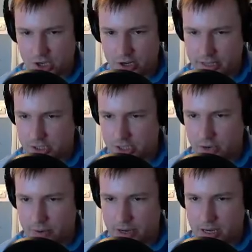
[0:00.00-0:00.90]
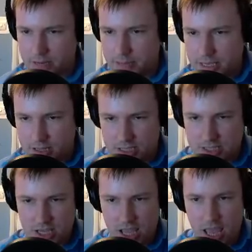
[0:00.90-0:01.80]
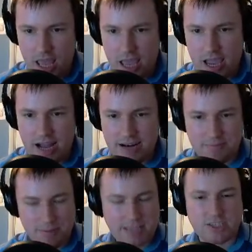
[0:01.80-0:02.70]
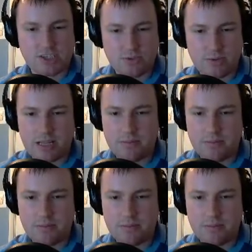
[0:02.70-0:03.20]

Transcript: let's go and make this a unpleasant as well.